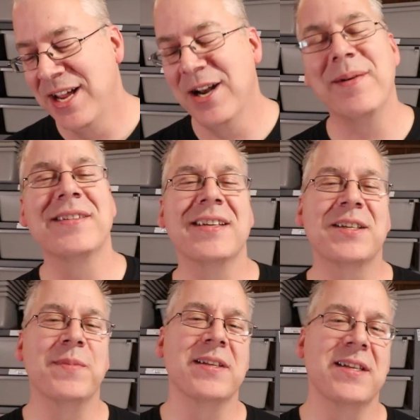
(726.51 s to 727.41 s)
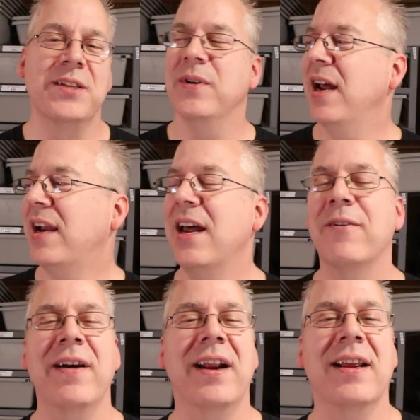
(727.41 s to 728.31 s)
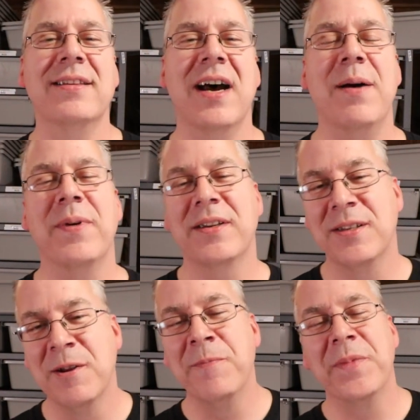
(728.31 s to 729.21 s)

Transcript: you know, about 6 months into it and I kind of ran out of topics.